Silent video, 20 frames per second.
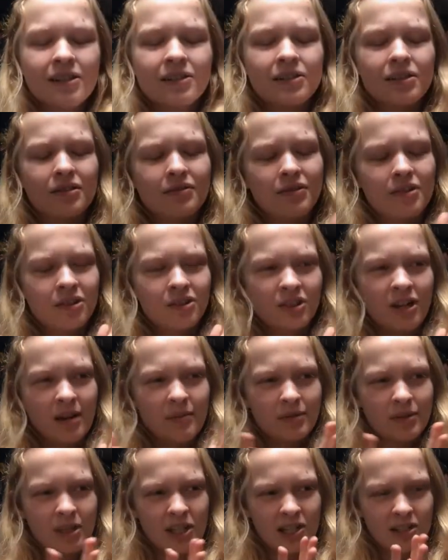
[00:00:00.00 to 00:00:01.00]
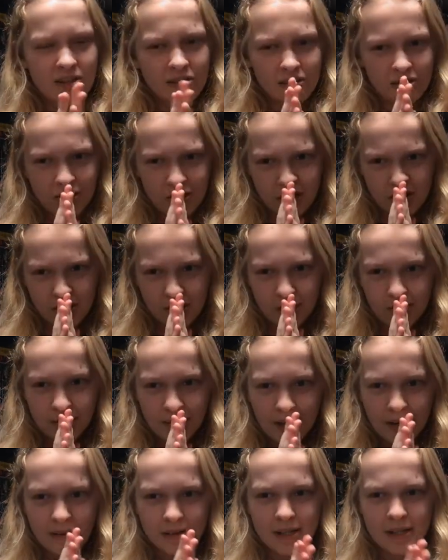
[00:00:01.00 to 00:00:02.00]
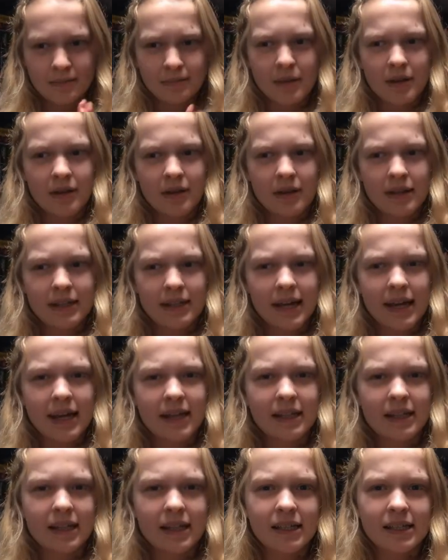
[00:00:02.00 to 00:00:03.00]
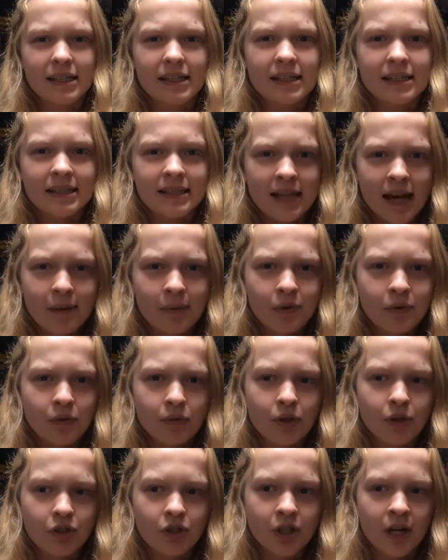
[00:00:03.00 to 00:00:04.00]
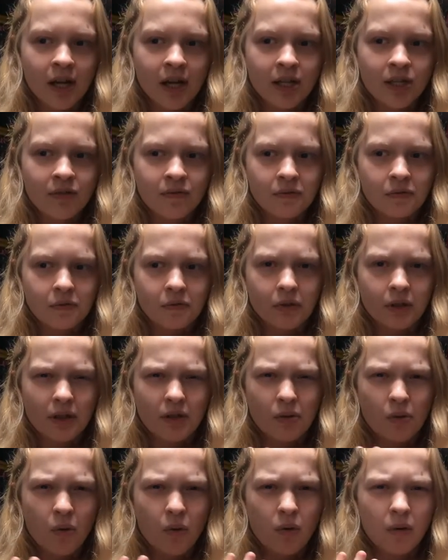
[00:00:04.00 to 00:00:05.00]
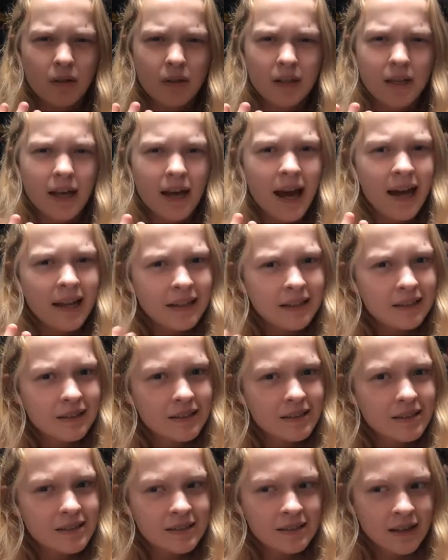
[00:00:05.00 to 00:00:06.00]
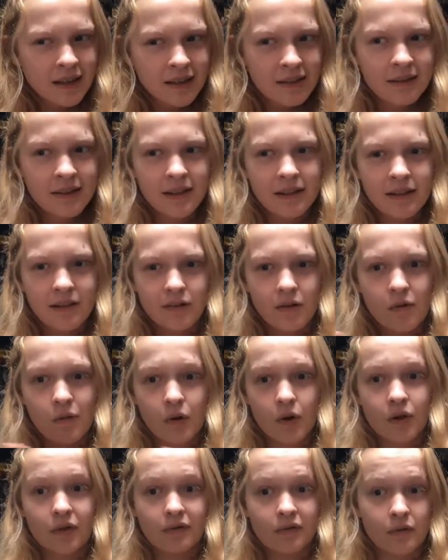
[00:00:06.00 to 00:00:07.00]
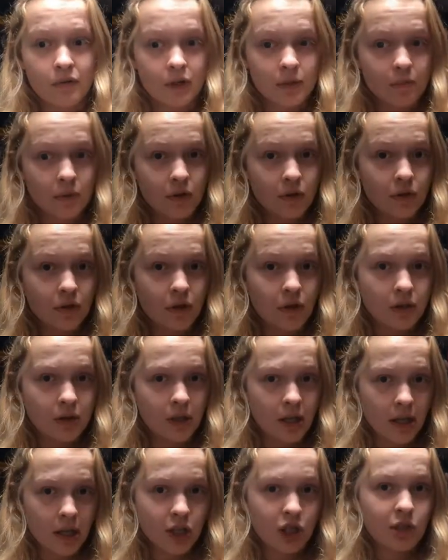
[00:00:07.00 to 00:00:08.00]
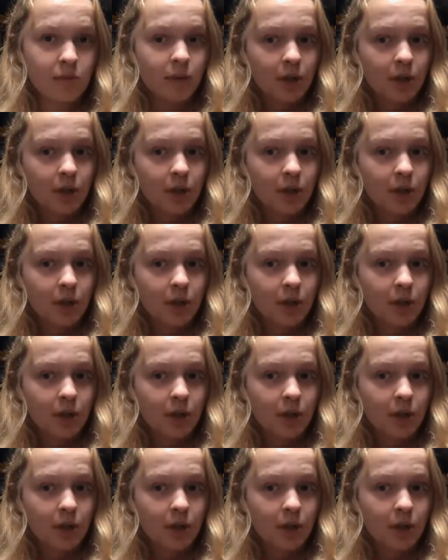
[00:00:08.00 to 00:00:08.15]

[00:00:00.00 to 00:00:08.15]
So the first chapter shows Cerys's mother getting like stabbed through the chest through the the antlers, I think, of one of the forest monsters, and then she